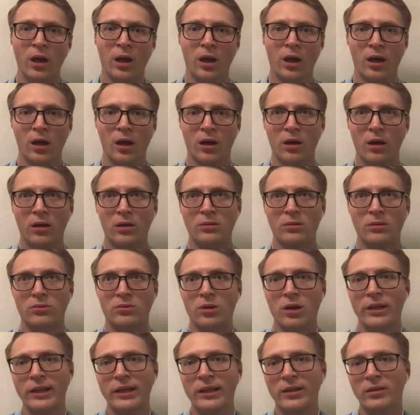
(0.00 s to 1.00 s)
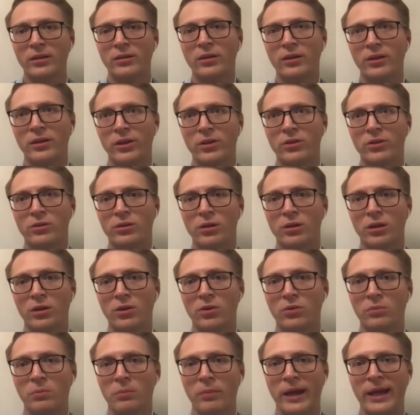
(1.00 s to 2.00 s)
Running it in the
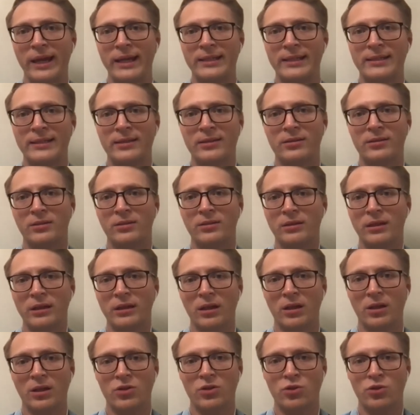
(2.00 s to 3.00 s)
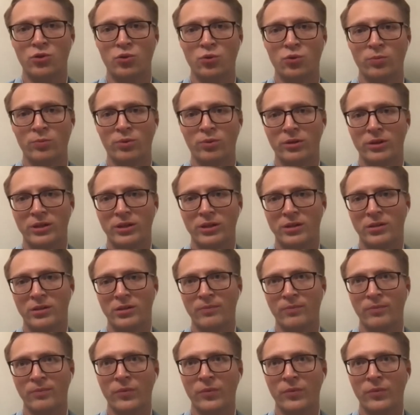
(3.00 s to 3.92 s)
cloud makes it super easy.